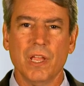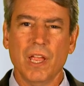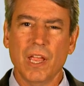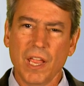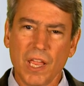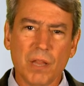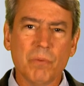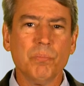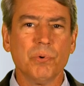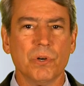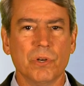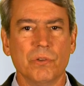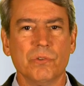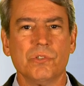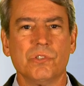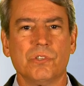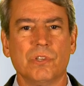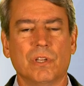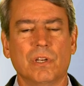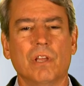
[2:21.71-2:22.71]
and
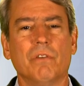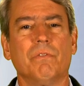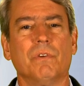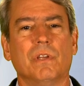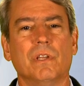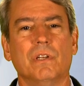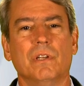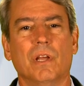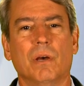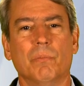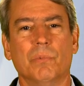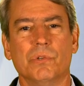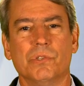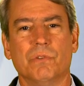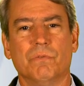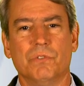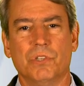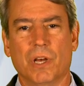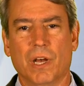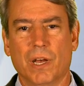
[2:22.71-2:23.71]
produce significant numbers
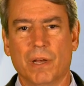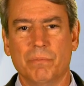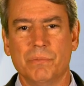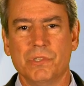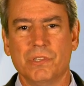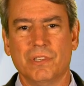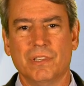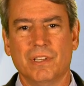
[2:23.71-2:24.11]
of jobs.